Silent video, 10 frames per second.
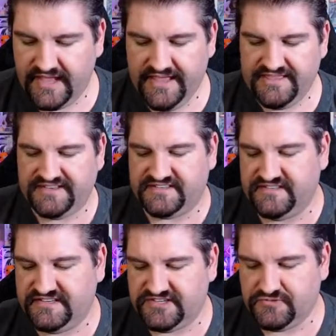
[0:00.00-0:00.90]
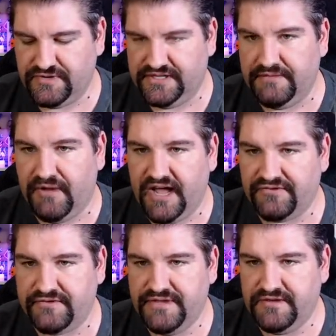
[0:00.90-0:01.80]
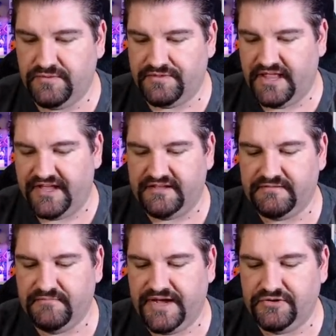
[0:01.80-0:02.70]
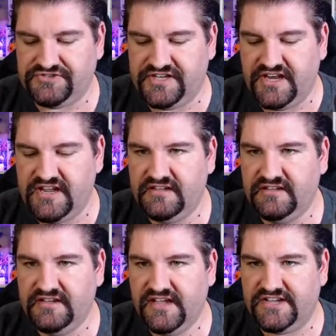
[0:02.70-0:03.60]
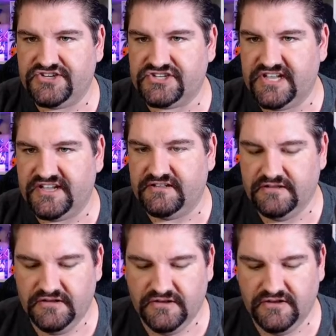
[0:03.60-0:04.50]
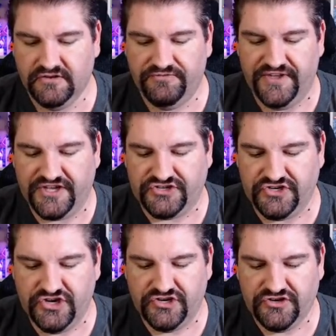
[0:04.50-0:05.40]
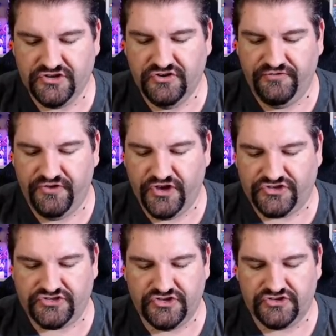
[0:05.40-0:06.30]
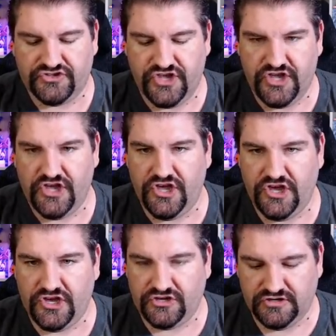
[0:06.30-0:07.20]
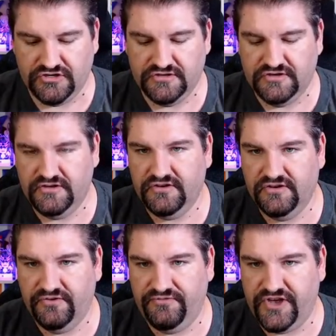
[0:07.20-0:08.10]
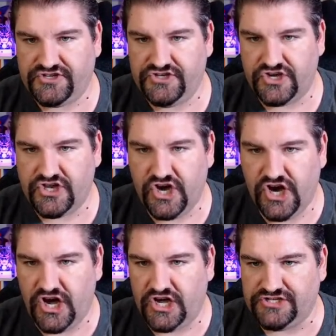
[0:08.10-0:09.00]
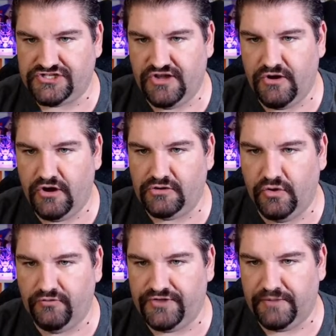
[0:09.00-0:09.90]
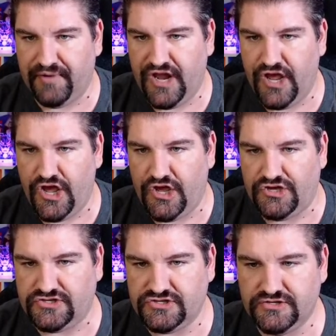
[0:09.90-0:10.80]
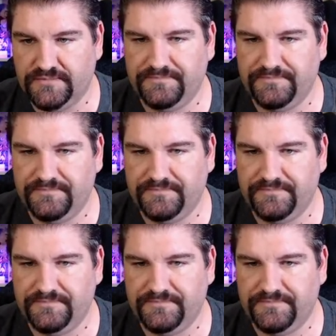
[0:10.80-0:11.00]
And this this is really bothering me with like my OCD. It's just like fix it. Fix the thing. Fix your cards. They're all over the place.